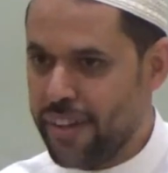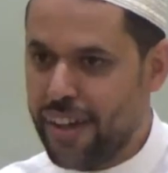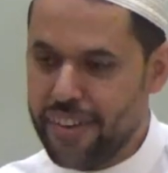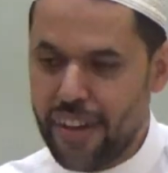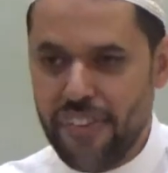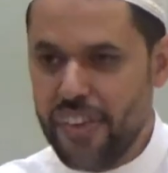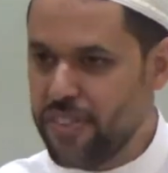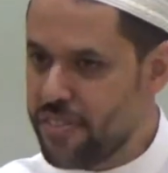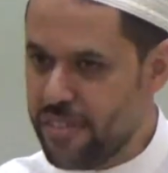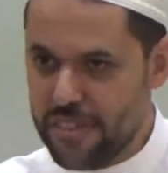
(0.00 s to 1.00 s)
No, and
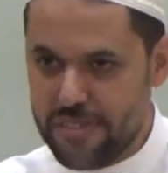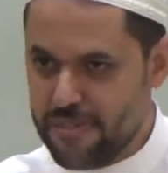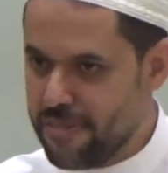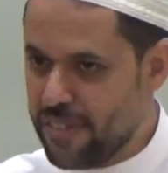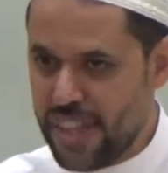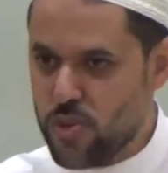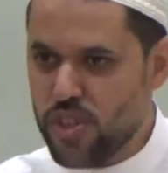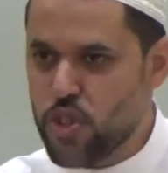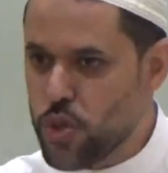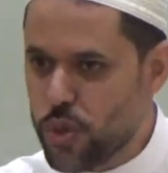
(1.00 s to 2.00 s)
then that's
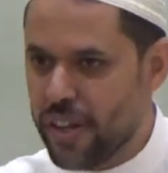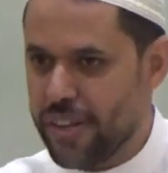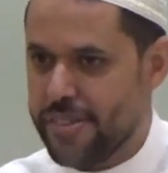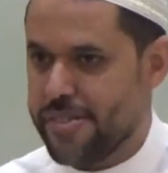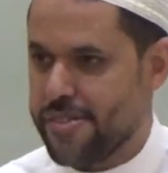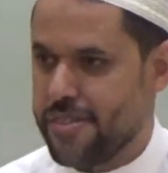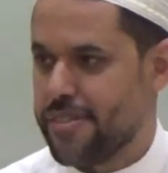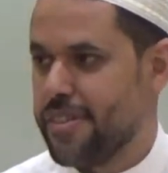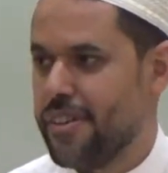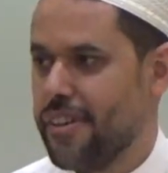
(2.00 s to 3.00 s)
what shura
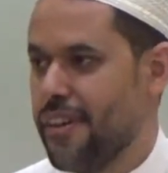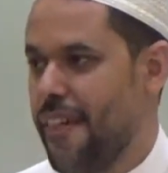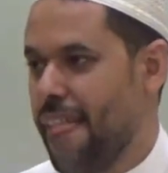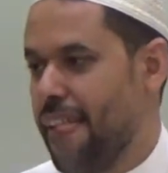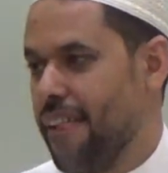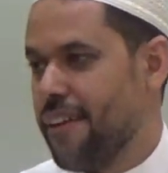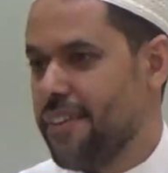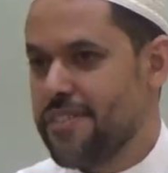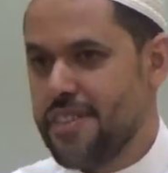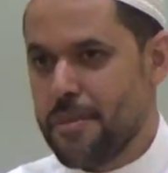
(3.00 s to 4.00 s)
is.
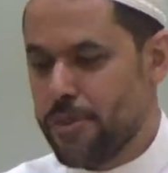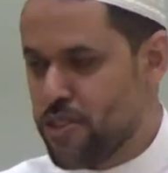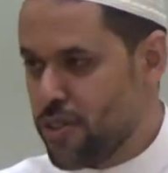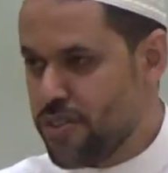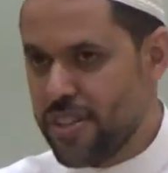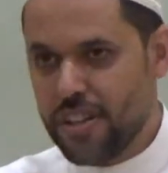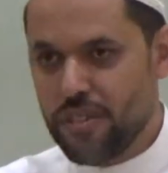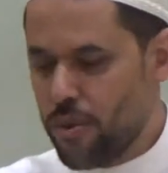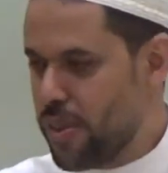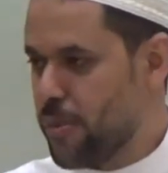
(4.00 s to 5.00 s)
See the majority and
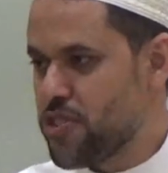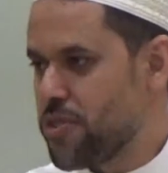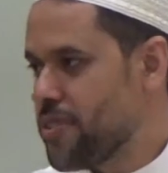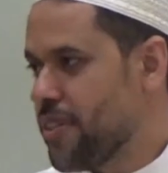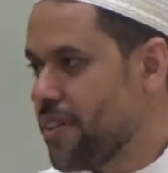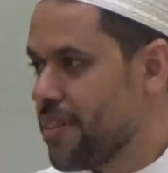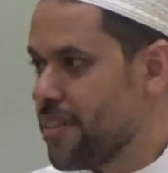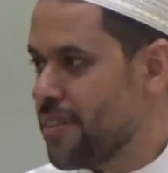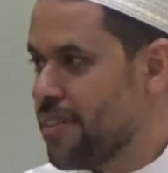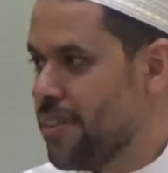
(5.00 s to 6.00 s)
go with the majority.
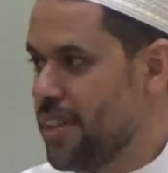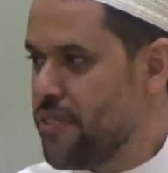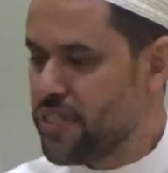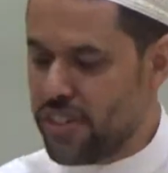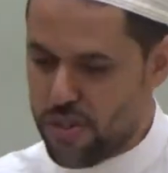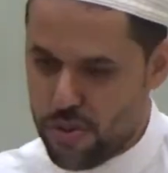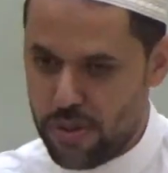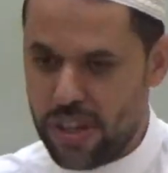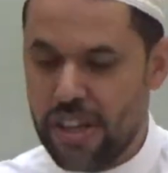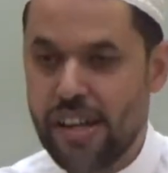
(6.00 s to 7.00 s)
Even
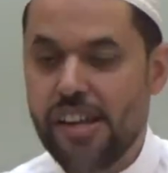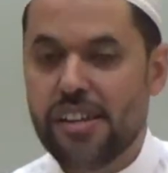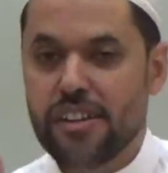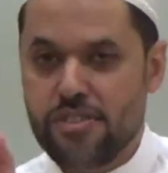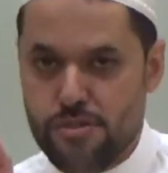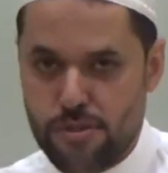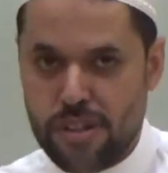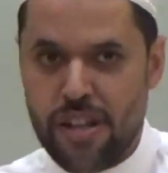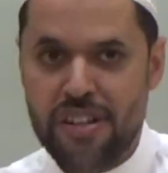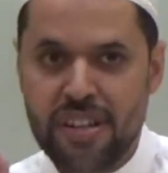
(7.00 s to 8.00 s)

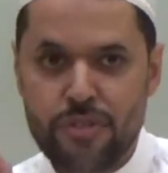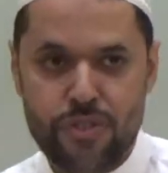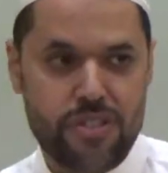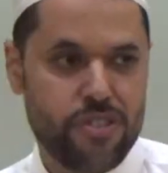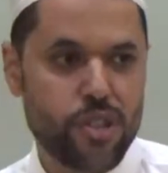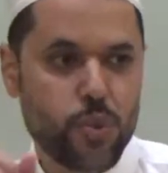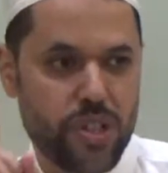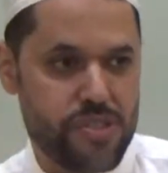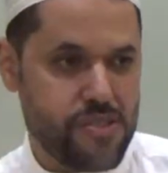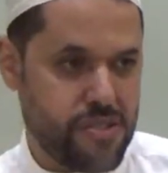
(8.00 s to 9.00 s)
Rasulullah never, not
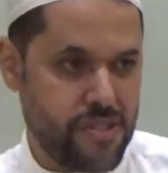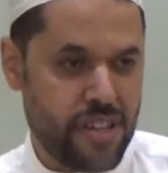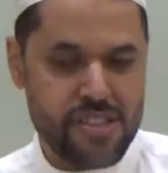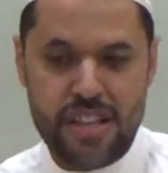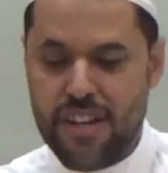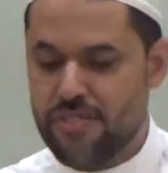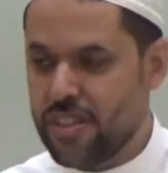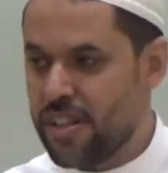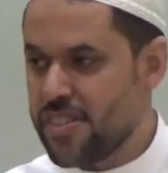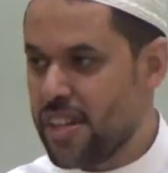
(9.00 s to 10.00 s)
once in his life,
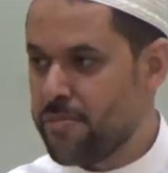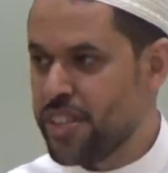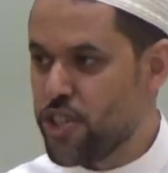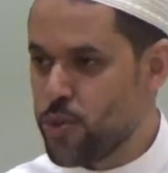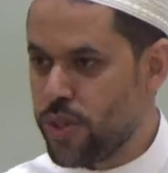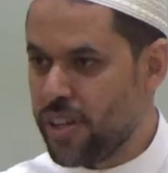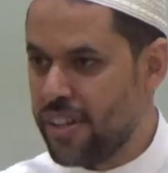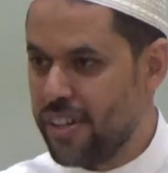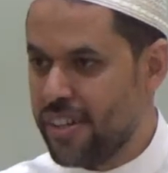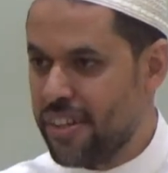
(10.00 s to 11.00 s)
sallallahu alaihi wasallam, did
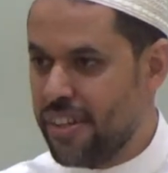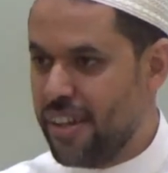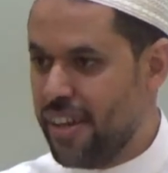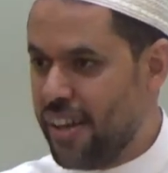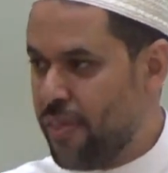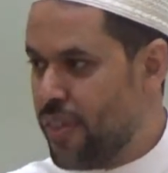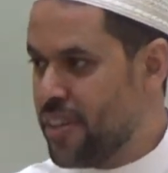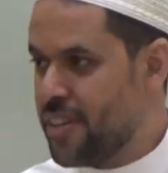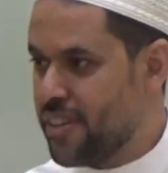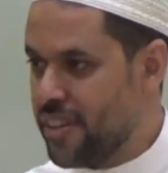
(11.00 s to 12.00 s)
shura and
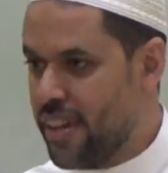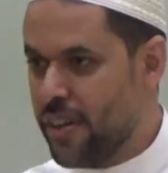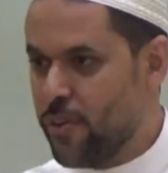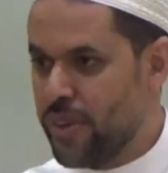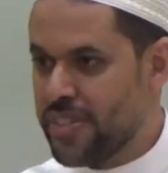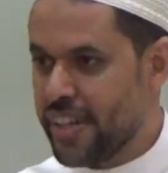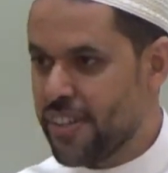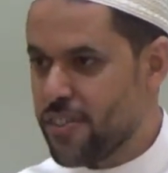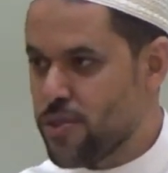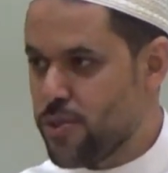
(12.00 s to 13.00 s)
then he went
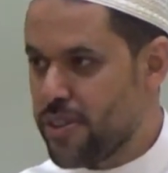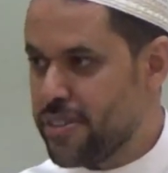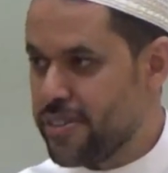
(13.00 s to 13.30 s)
against shura.